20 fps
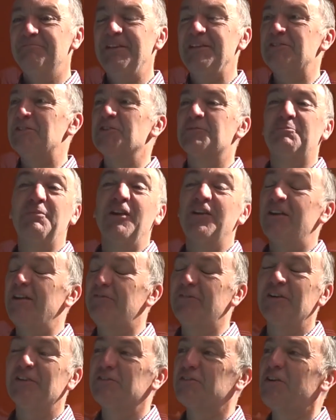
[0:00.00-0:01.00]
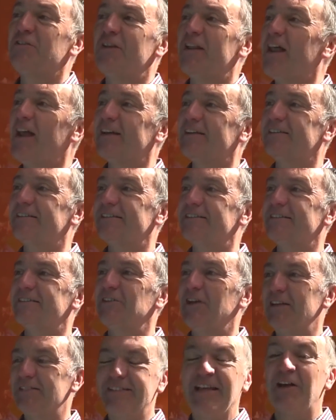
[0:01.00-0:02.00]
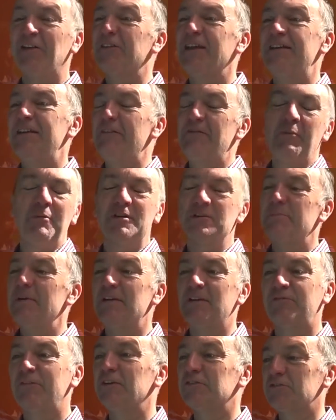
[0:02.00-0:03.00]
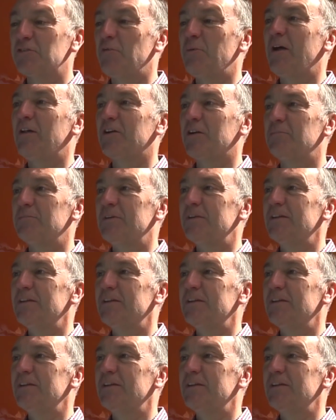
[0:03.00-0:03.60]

it's just brilliant. I feel so relaxed. It's settled in. Everybody's made us feel so welcome.